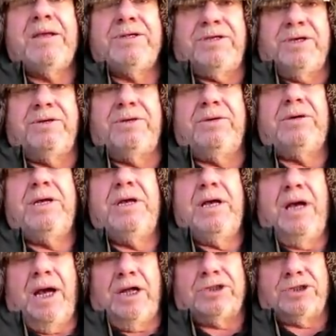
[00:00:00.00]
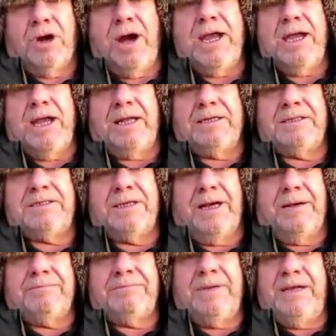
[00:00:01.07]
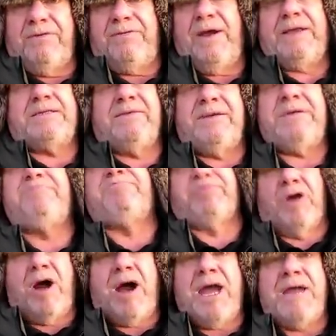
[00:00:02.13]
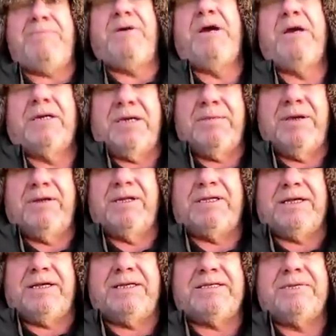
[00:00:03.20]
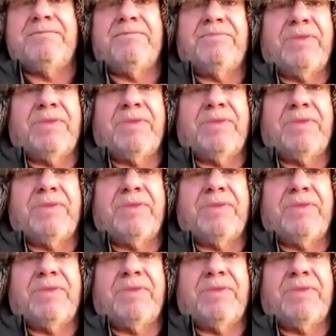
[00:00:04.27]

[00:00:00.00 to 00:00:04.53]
to try and effectively bribe communities